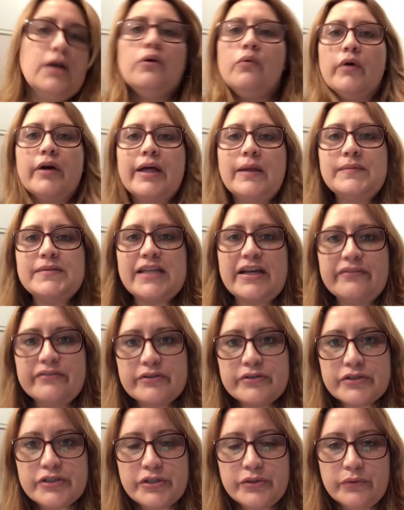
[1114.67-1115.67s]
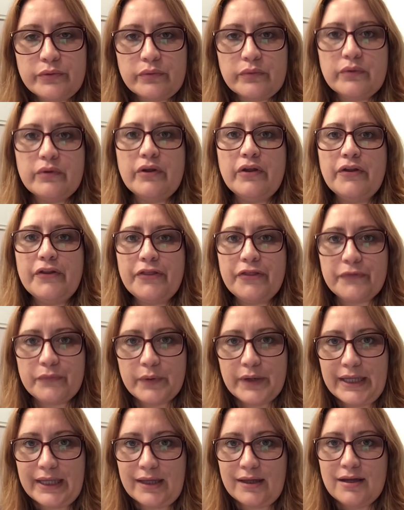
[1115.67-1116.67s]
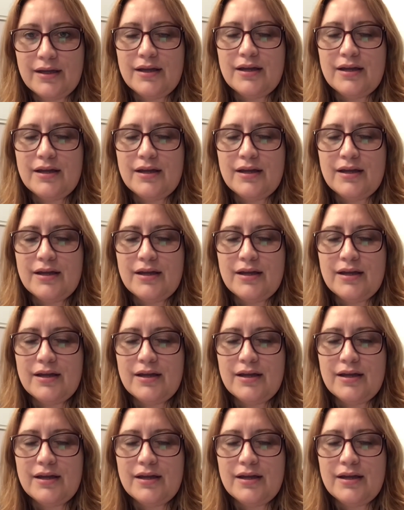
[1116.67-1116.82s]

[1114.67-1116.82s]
What comes after 2? 3.